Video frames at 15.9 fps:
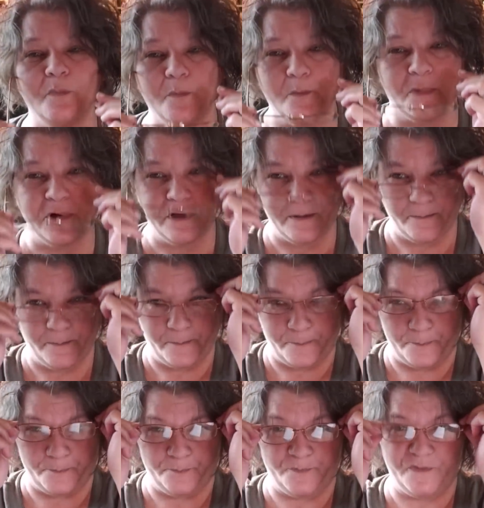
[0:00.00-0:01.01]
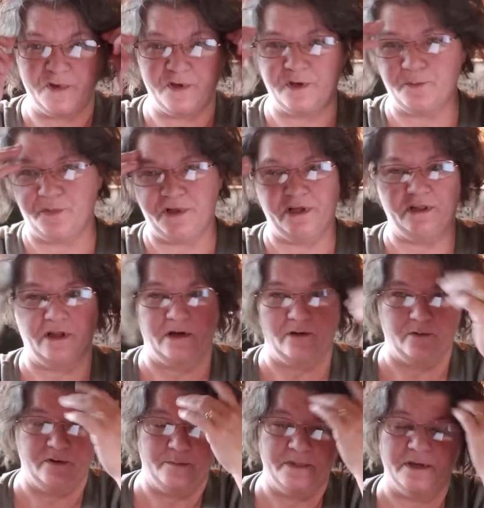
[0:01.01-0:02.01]
But you can play along
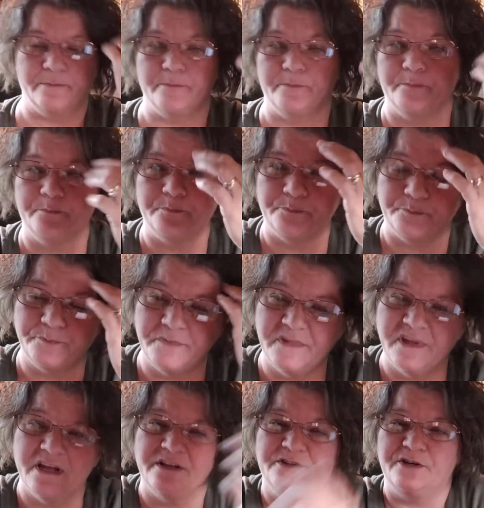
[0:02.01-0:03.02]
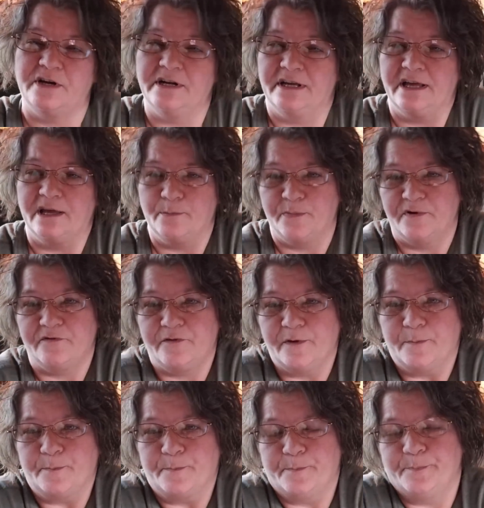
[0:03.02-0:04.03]
with me. I'll try to keep it
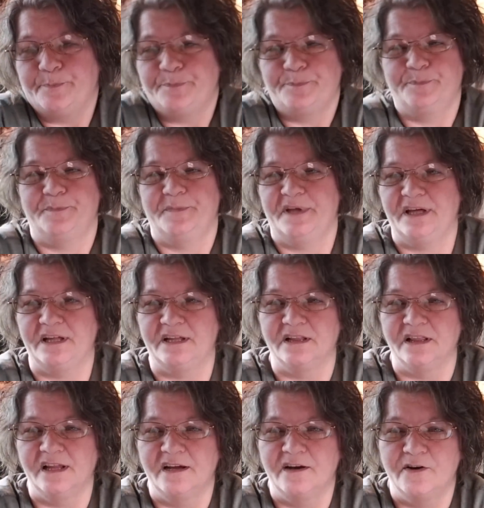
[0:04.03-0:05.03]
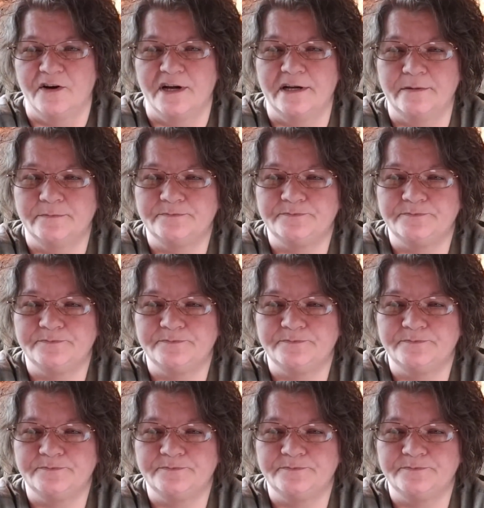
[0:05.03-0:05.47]
from glaring.